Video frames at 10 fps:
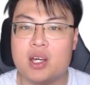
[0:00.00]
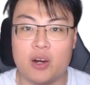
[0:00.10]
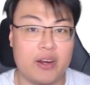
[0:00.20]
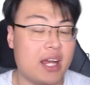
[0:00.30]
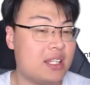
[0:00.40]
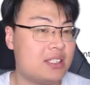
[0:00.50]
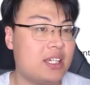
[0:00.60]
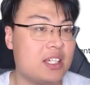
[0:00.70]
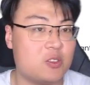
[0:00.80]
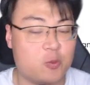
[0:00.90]
All right, and this
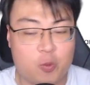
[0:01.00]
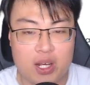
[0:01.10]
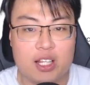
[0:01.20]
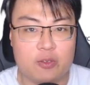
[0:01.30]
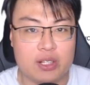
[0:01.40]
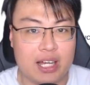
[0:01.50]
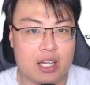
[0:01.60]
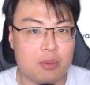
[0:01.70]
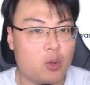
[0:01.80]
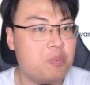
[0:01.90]
thing is really
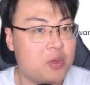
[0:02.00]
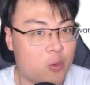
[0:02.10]
reliable,